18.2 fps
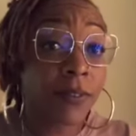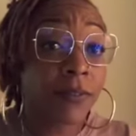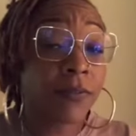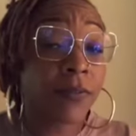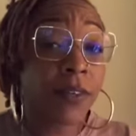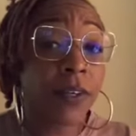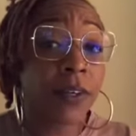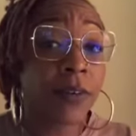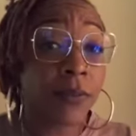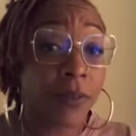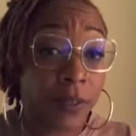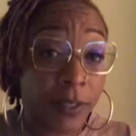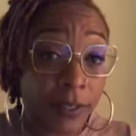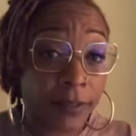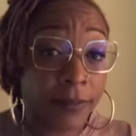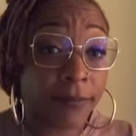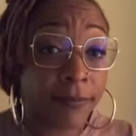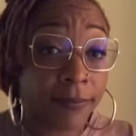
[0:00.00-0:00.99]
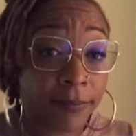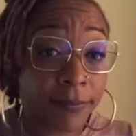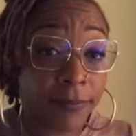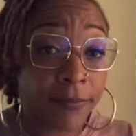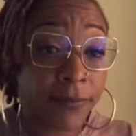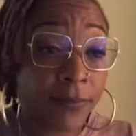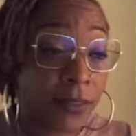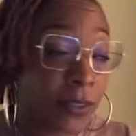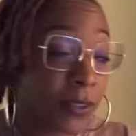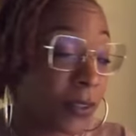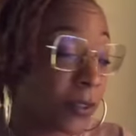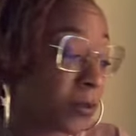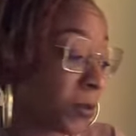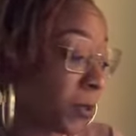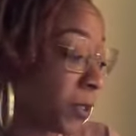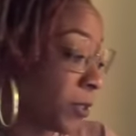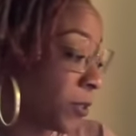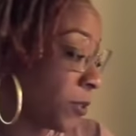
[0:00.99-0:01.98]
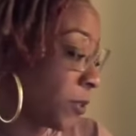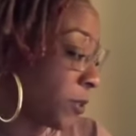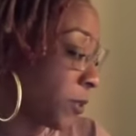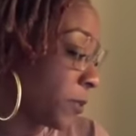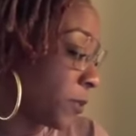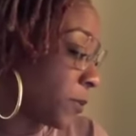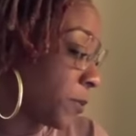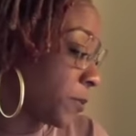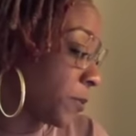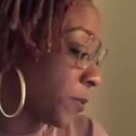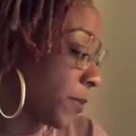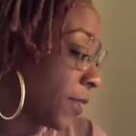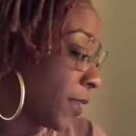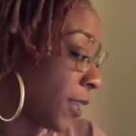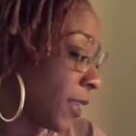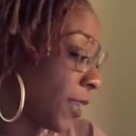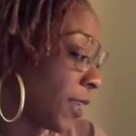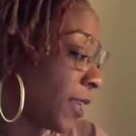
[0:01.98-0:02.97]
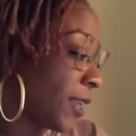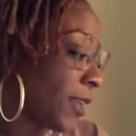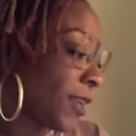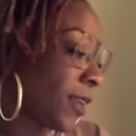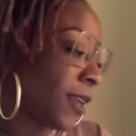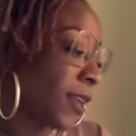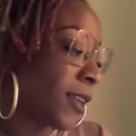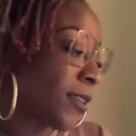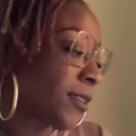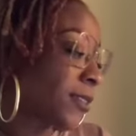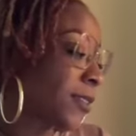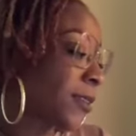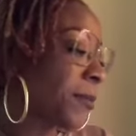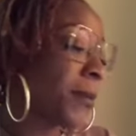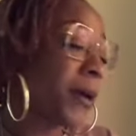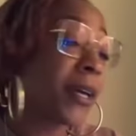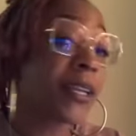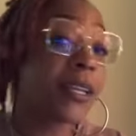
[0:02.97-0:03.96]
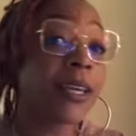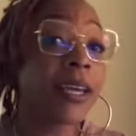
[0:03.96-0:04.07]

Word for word: fuckery. Excuse me, YouTube. Somebody